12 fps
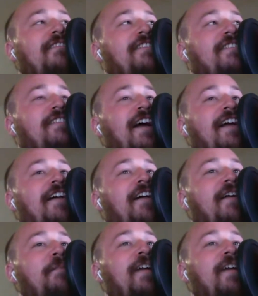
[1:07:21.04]

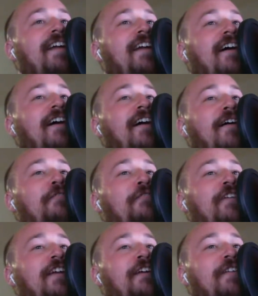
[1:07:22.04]
dichotomy
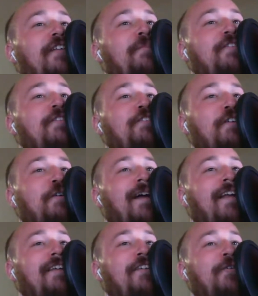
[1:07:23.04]
of, here, let me show you
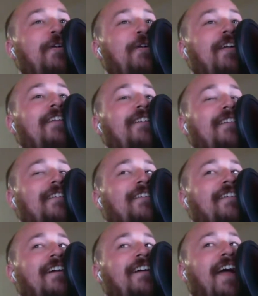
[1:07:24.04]
how to do it,
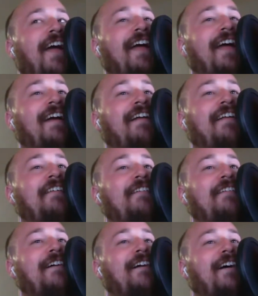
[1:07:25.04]
and
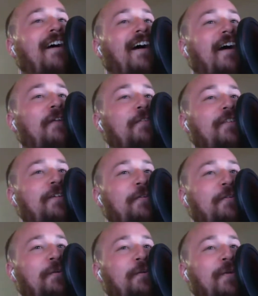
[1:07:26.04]
I really
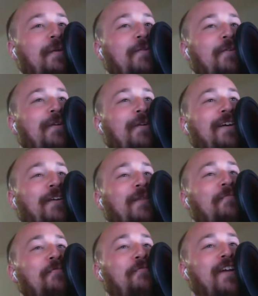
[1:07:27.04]
don't know what I'm doing, or
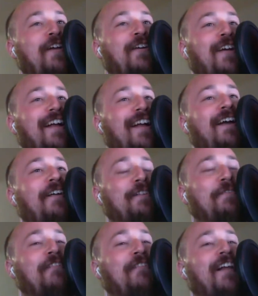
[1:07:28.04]
I'm figuring it out
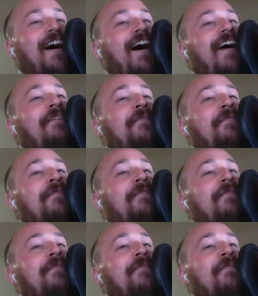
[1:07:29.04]
on the fly.